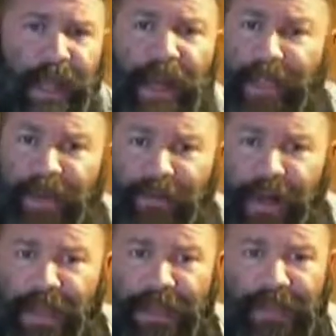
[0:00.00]
a lot of the
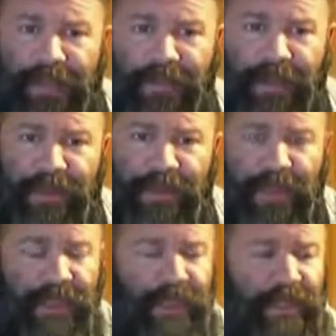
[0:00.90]
Iraqis
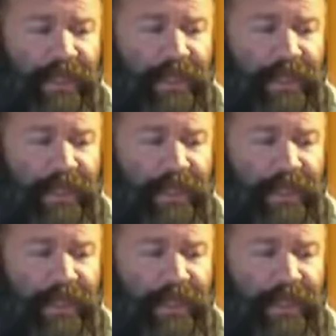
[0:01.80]
obviously